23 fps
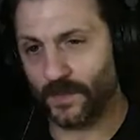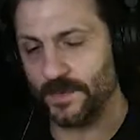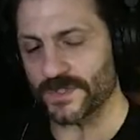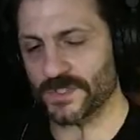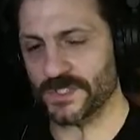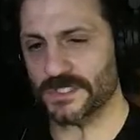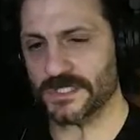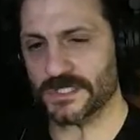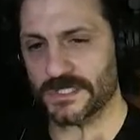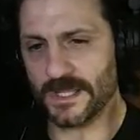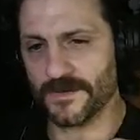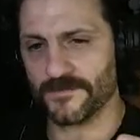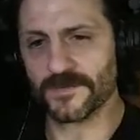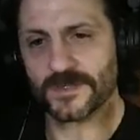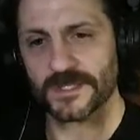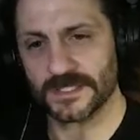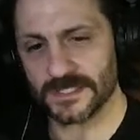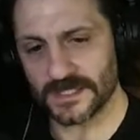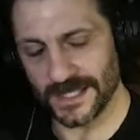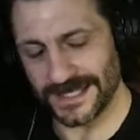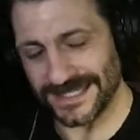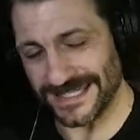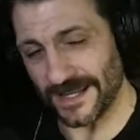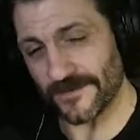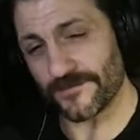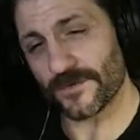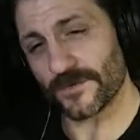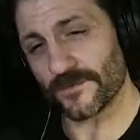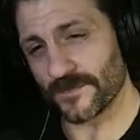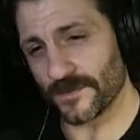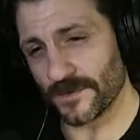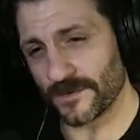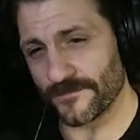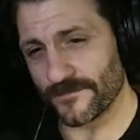which is definitely
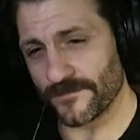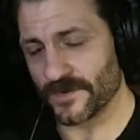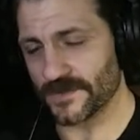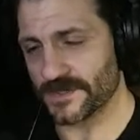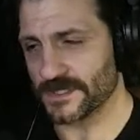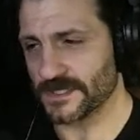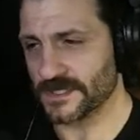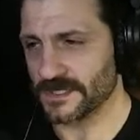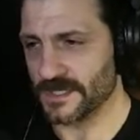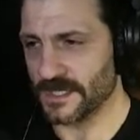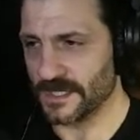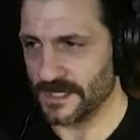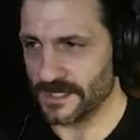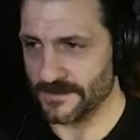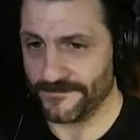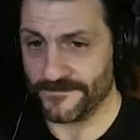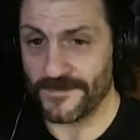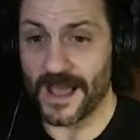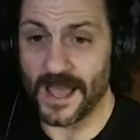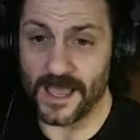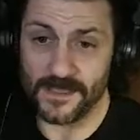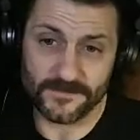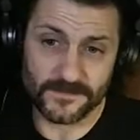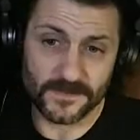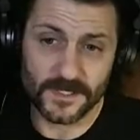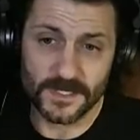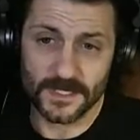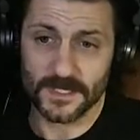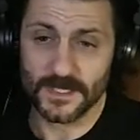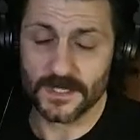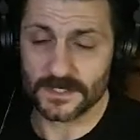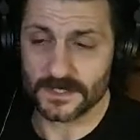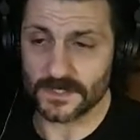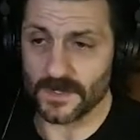different from the first 5.
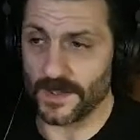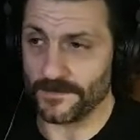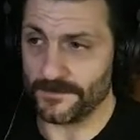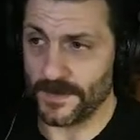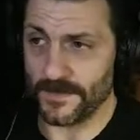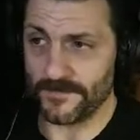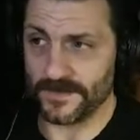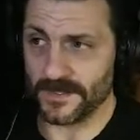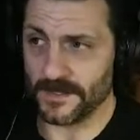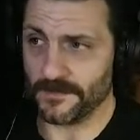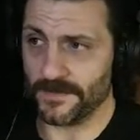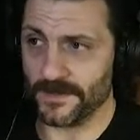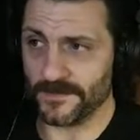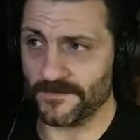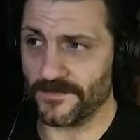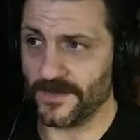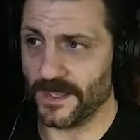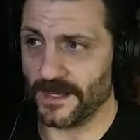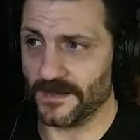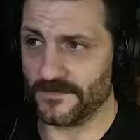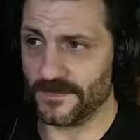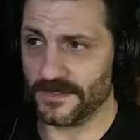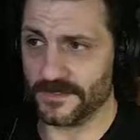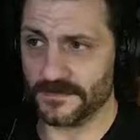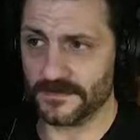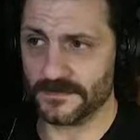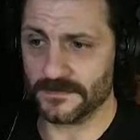So I'm definitely a big fan of it.